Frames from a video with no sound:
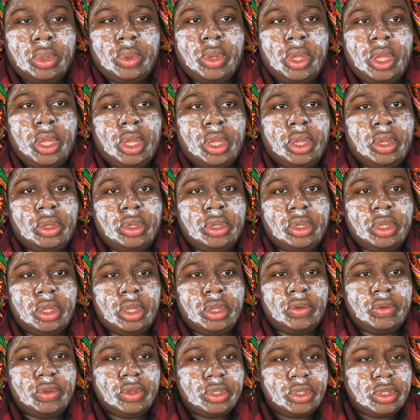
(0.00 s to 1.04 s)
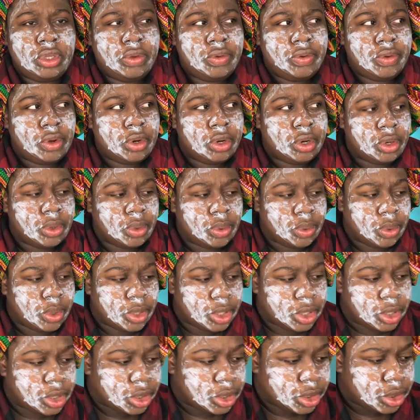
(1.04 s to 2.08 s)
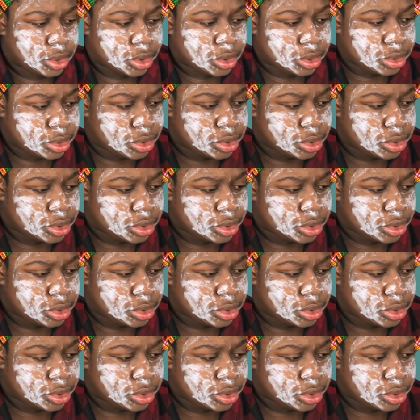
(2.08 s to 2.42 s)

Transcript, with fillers: Wow, I feel so far away.